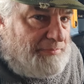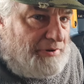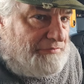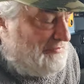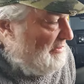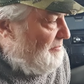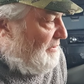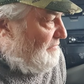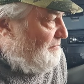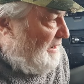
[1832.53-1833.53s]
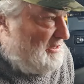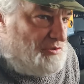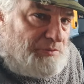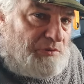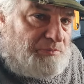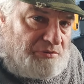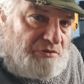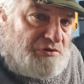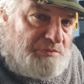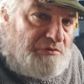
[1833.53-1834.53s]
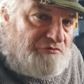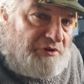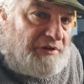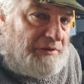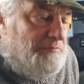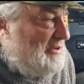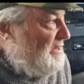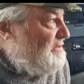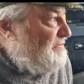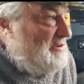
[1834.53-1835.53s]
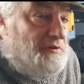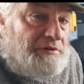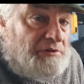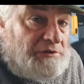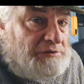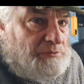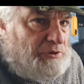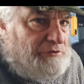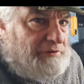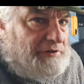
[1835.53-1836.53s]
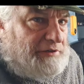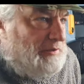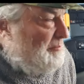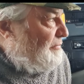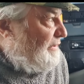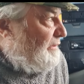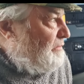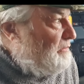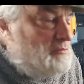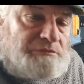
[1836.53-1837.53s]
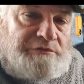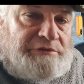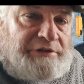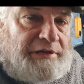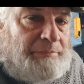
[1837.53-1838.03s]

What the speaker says: they're both passable, plausible drinking beers for when you're out camping, or in your